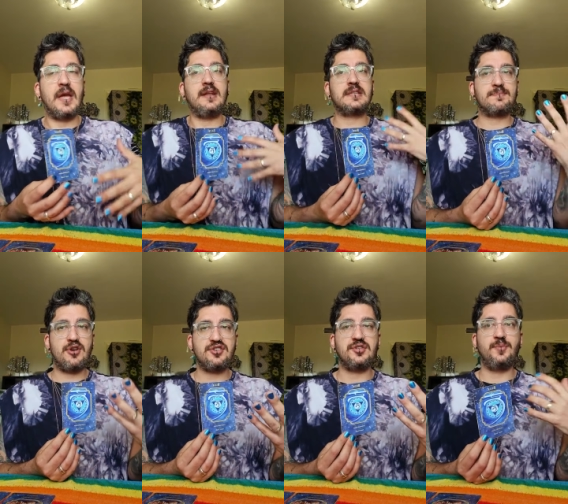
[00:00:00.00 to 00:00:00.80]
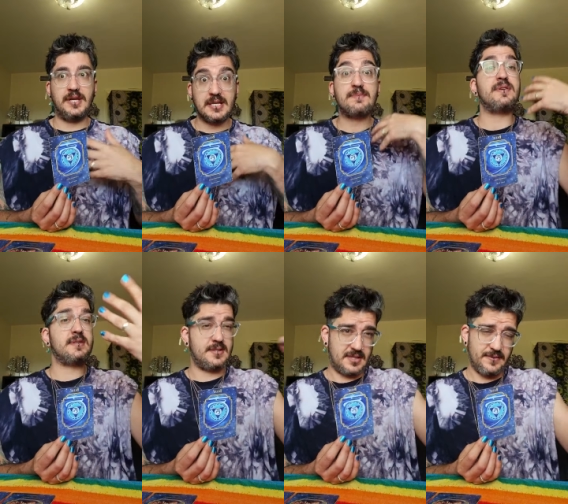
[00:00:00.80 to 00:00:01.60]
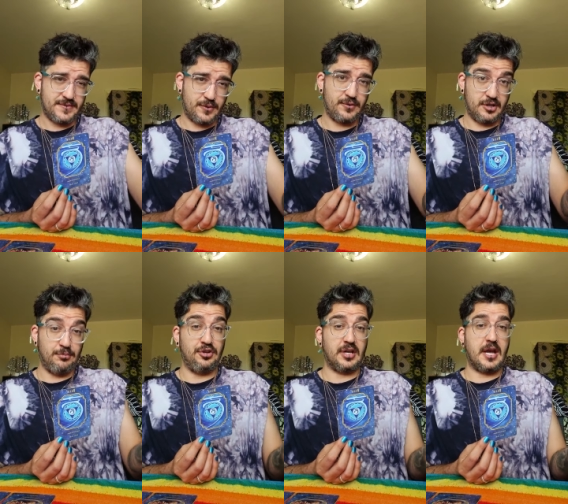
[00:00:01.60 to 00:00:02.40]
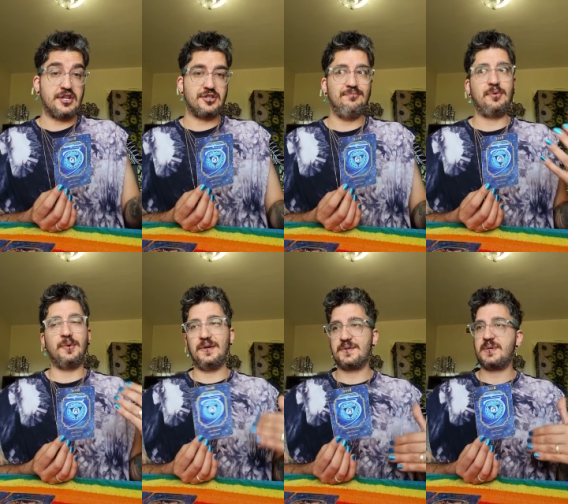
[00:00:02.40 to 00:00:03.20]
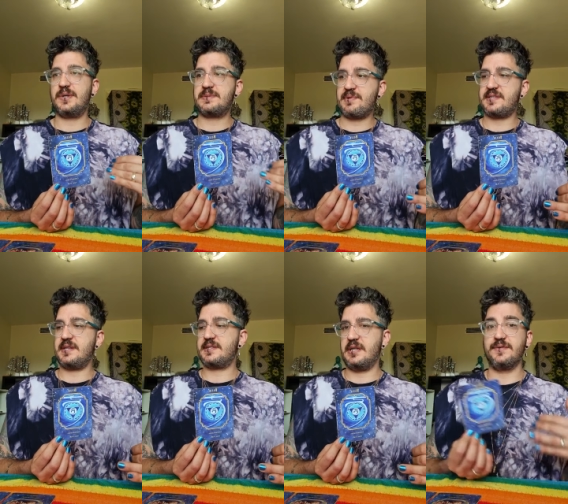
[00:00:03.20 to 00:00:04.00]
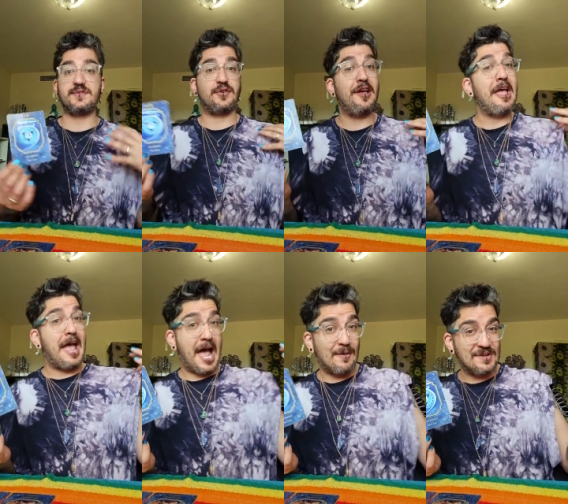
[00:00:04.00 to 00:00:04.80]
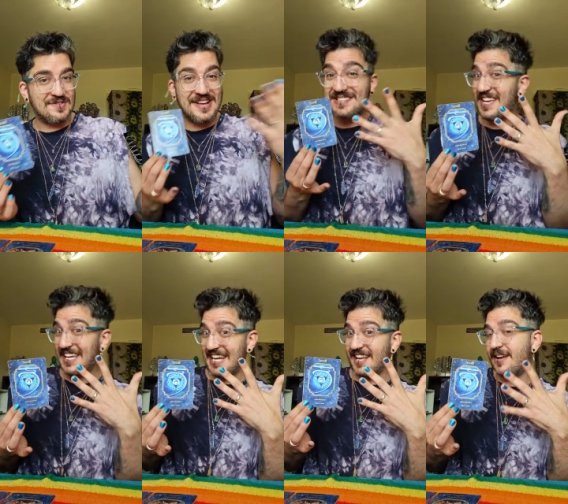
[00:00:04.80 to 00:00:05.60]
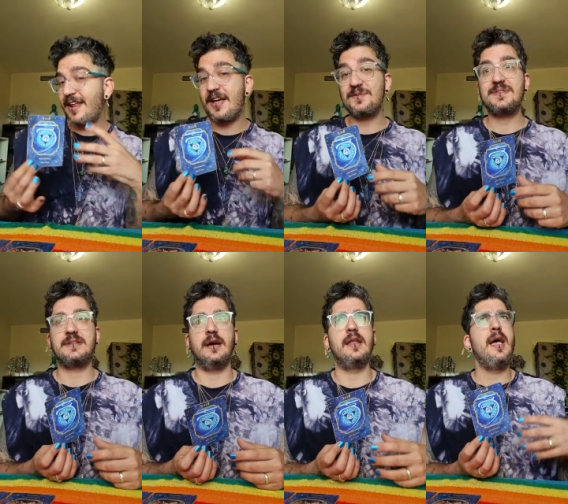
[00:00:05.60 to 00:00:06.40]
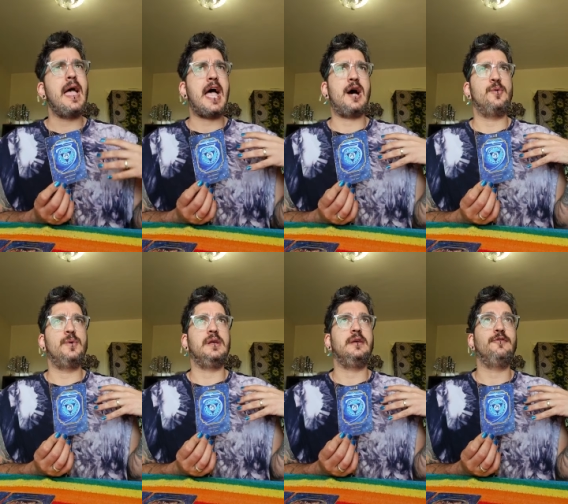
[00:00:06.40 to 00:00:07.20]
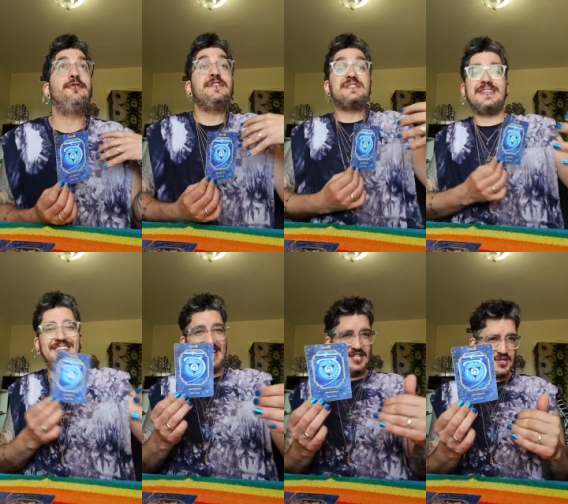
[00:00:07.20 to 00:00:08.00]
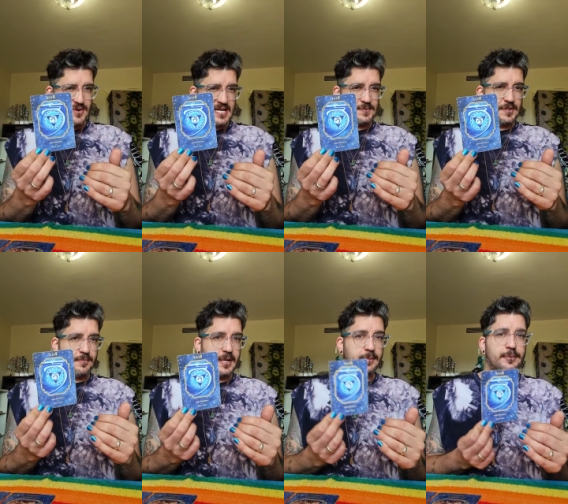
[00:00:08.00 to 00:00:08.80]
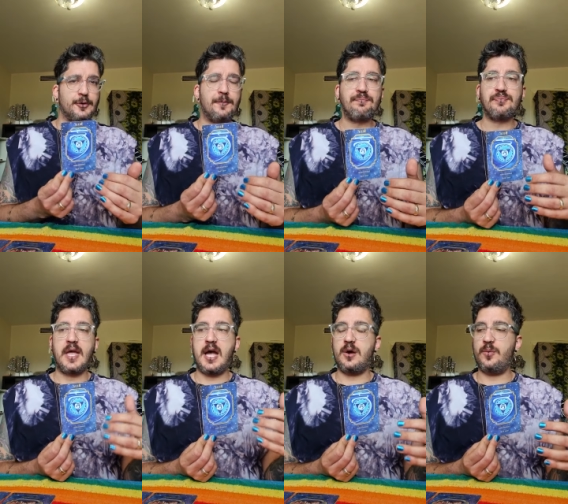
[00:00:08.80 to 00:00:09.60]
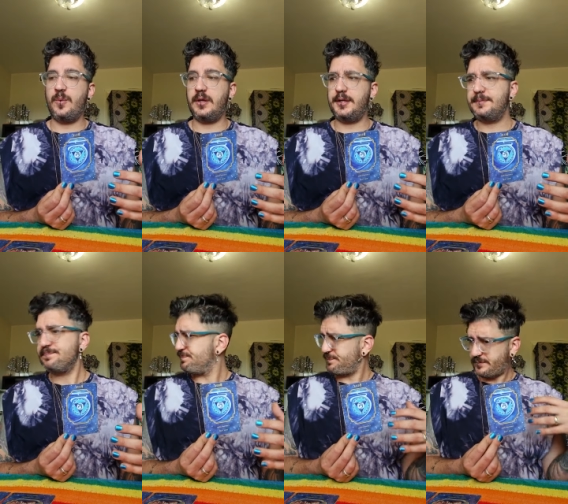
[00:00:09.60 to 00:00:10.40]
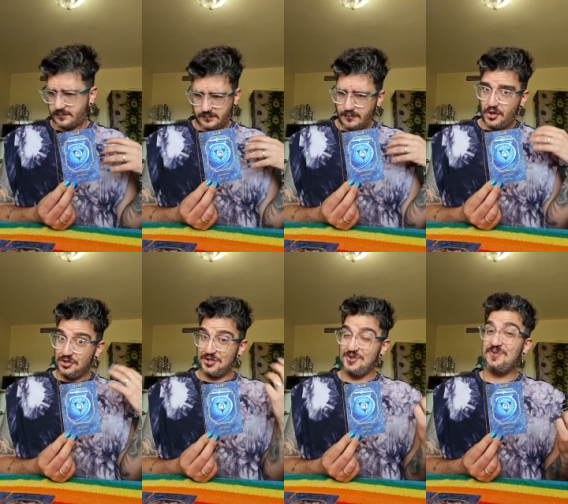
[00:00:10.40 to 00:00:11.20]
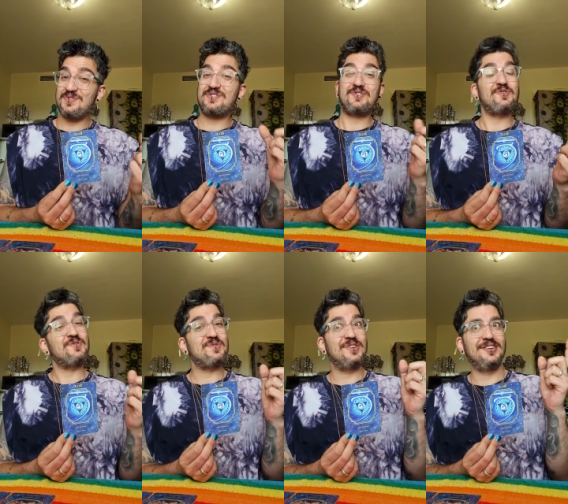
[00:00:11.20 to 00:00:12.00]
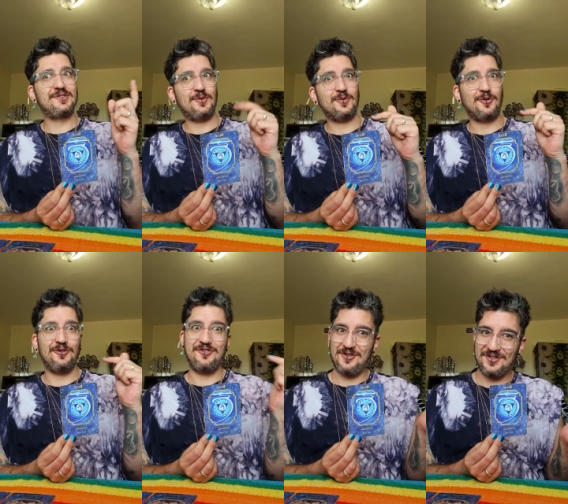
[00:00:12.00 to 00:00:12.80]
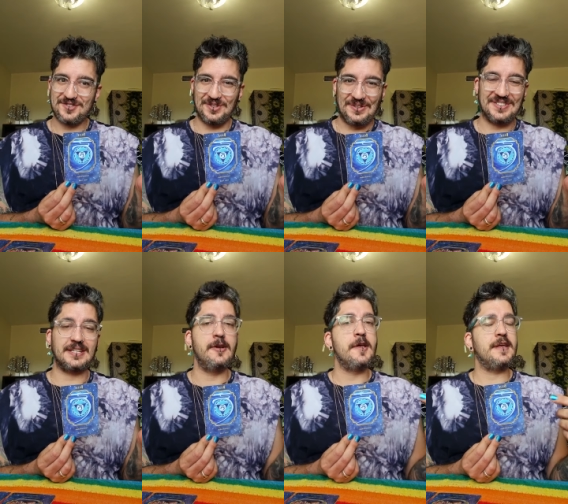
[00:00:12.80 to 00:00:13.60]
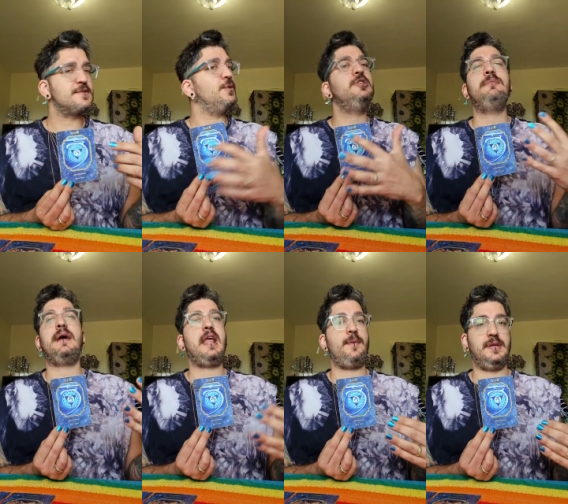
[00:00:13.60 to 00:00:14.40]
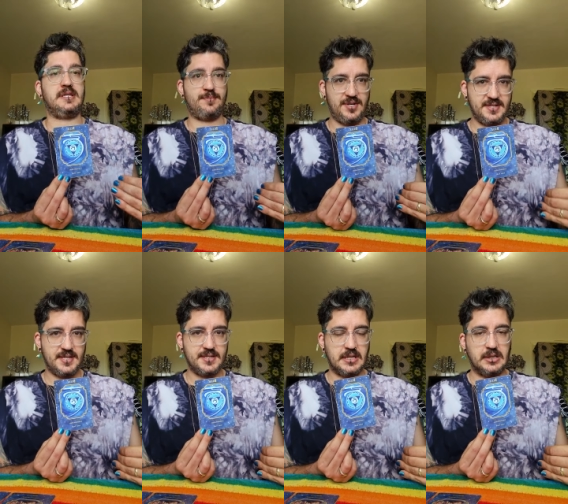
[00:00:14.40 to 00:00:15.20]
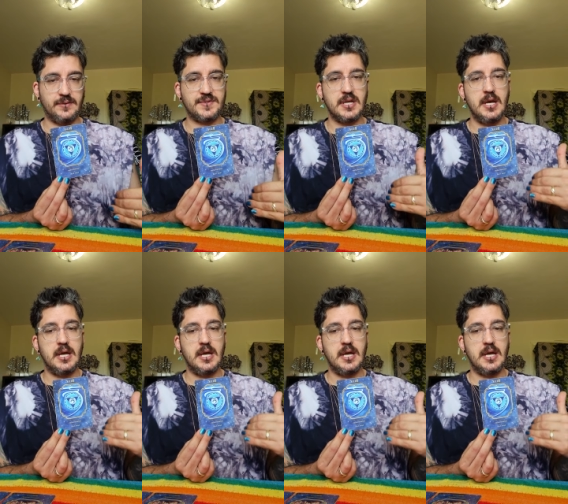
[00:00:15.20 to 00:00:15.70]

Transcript: And expression, we express ourselves through communication, but we also express ourselves through how we dress, getting our nails done, how we physically interact with people, how we choose to talk or not talk. It's all about how we express ourselves.